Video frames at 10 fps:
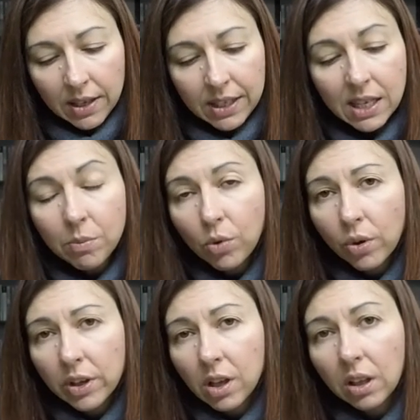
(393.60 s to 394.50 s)
Neem
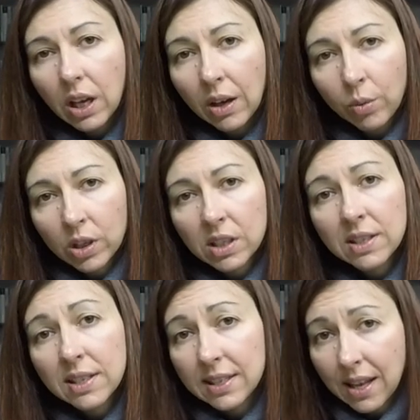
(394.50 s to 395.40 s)
oil works
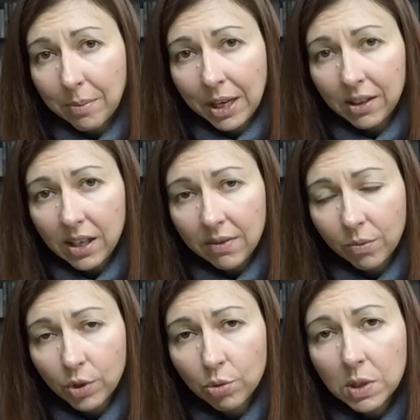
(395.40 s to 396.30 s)
systemically,
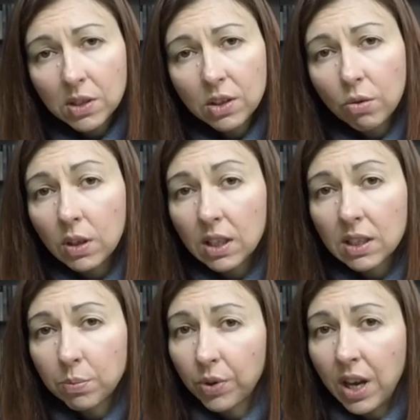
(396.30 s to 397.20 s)
which means you can
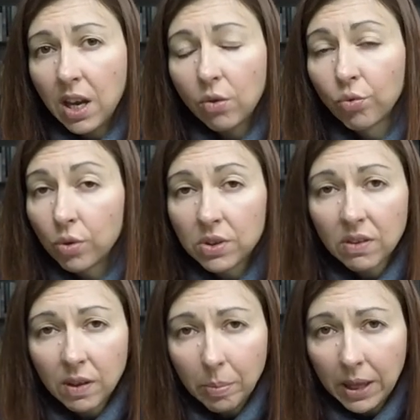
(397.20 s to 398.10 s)
spray roots
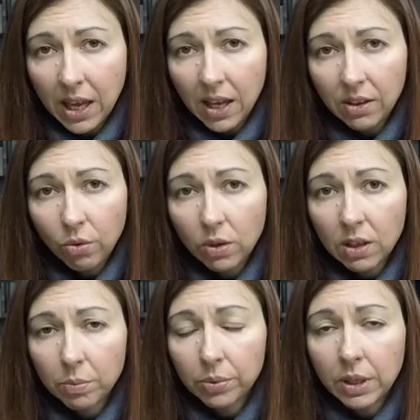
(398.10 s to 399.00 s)
of the plant, you
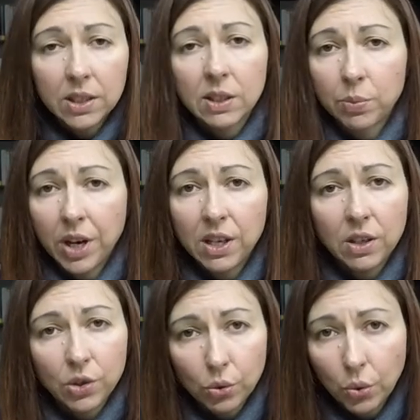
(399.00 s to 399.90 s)
can spray
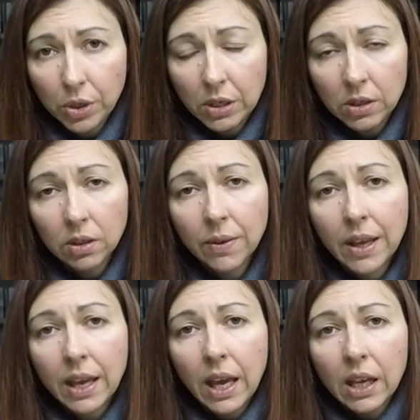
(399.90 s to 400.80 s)
the soil,
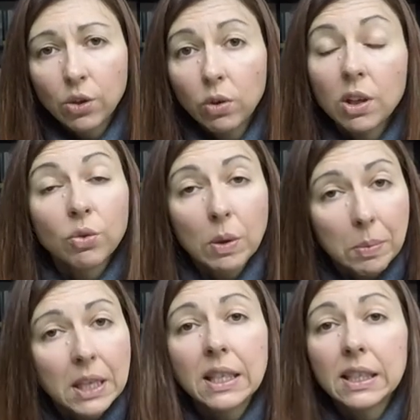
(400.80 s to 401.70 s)
you can
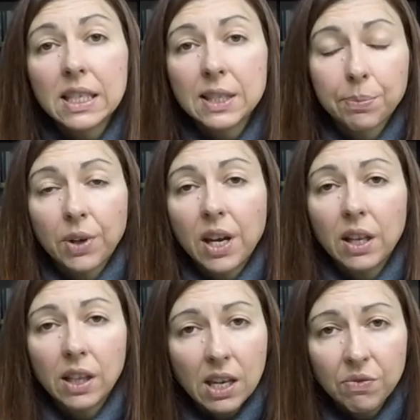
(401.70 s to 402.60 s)
repeatedly
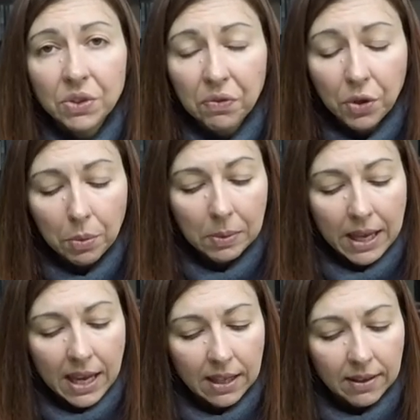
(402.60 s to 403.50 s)
spray leaves of your
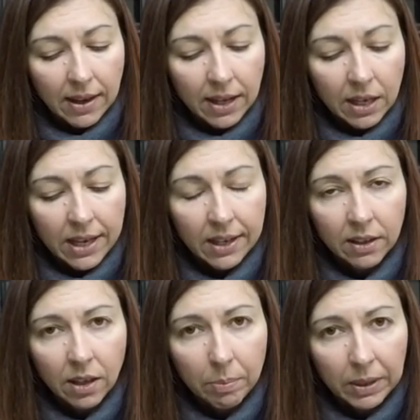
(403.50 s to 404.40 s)
plant,
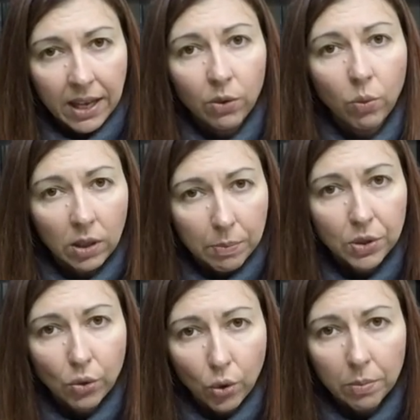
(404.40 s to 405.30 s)
and the plant will
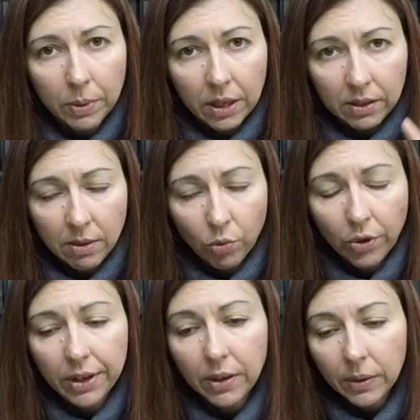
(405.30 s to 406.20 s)
absorb neem
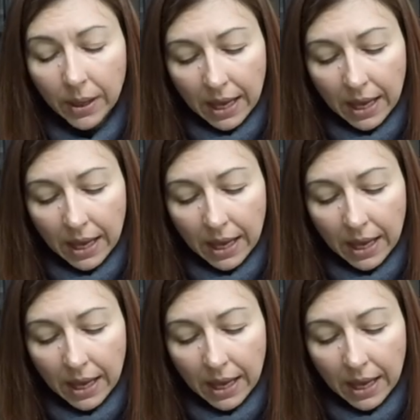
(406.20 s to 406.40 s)
oil.